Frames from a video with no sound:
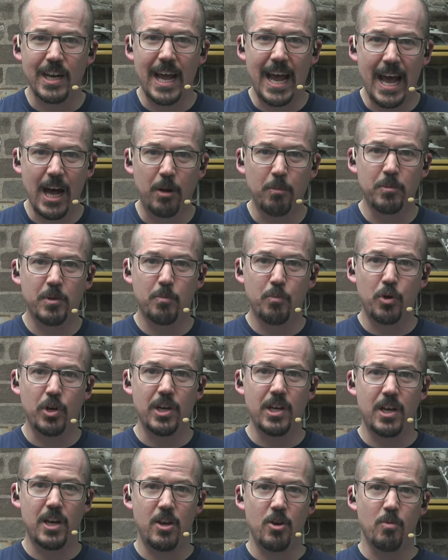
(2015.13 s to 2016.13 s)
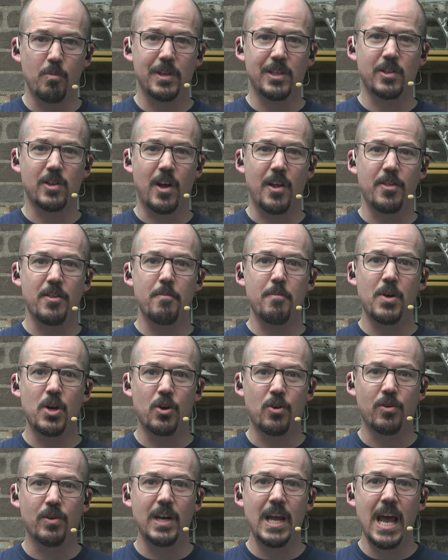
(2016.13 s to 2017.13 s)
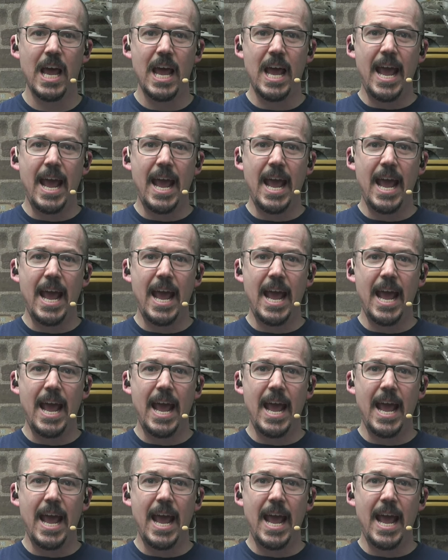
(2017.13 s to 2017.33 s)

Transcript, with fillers: helped put humans on the moon,